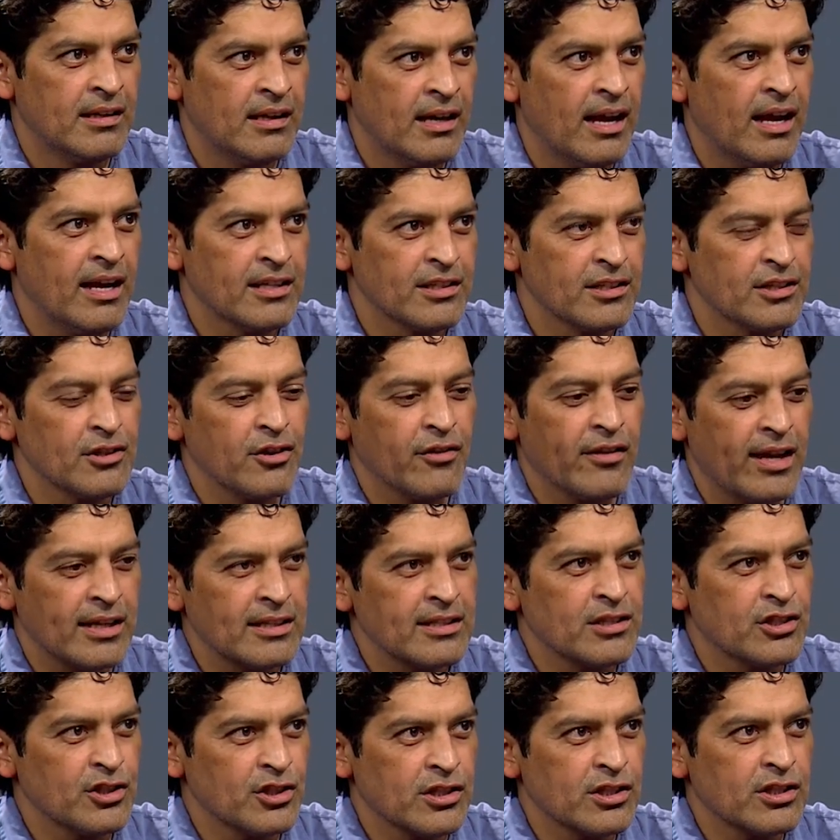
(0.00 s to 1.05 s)
And so
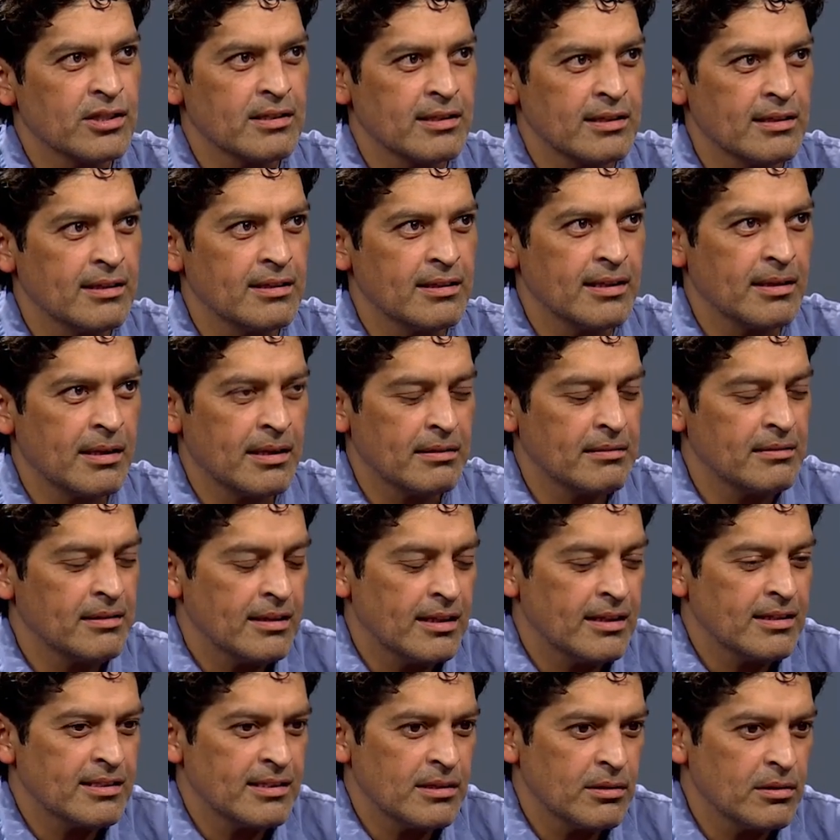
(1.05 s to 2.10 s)
that's just
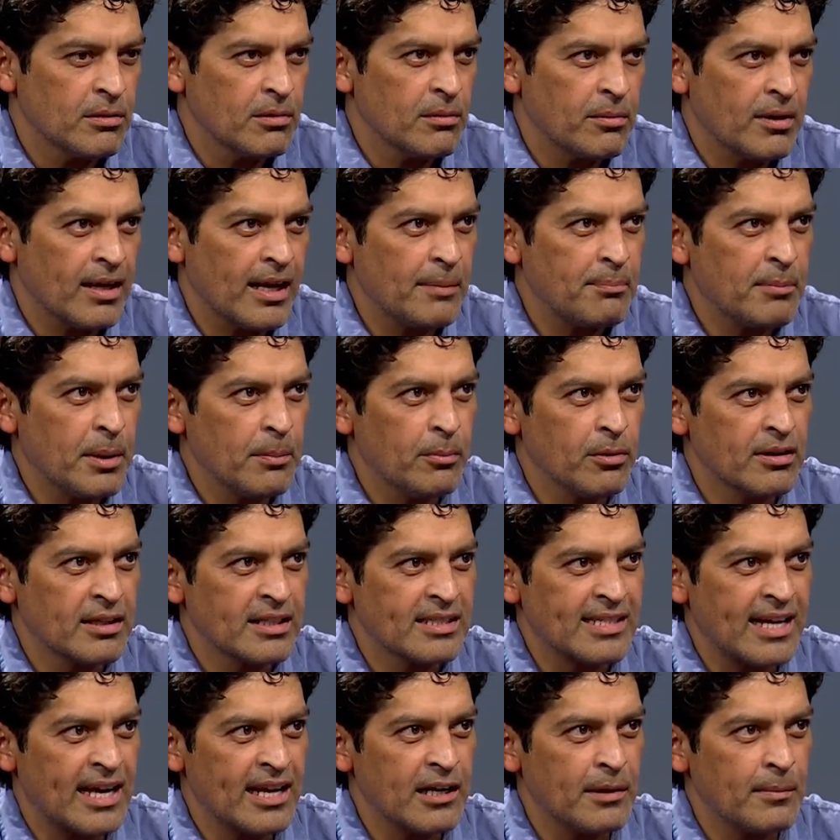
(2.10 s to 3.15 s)
that's to get people
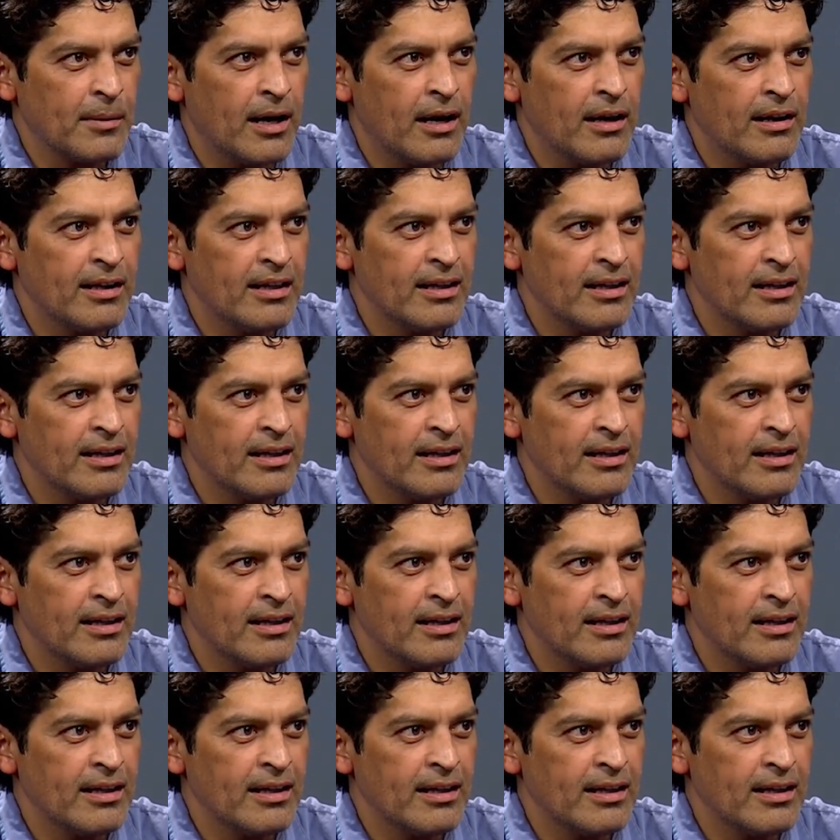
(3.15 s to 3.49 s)
excited about it.